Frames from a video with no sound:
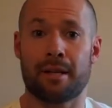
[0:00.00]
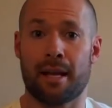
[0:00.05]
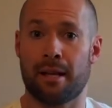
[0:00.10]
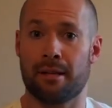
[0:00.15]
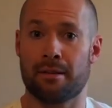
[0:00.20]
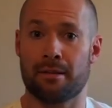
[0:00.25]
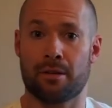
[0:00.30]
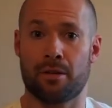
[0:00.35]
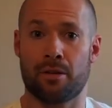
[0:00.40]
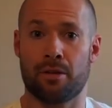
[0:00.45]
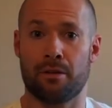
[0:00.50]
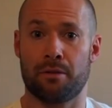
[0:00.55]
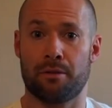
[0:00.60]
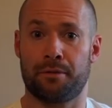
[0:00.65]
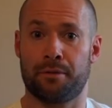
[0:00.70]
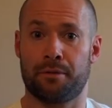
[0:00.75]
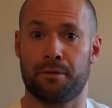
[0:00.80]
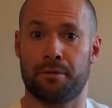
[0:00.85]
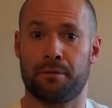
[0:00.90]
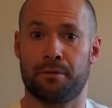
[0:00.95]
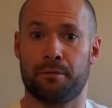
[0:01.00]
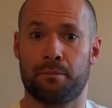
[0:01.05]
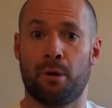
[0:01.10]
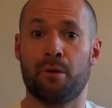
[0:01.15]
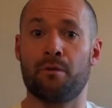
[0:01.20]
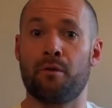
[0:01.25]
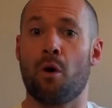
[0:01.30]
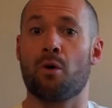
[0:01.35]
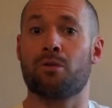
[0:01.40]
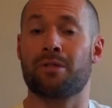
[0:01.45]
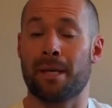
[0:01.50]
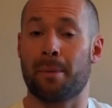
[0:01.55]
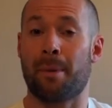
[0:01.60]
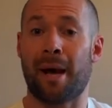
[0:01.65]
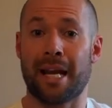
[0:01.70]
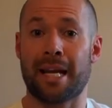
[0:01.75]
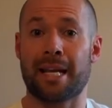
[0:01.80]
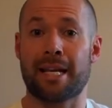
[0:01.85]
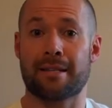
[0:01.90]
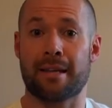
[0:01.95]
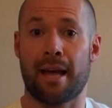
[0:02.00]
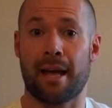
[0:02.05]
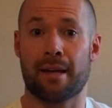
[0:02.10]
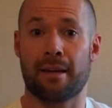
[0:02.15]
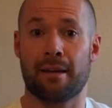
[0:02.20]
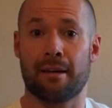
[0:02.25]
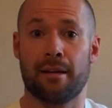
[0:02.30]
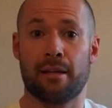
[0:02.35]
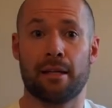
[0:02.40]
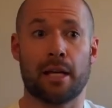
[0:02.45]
things could have provoked a panic attack.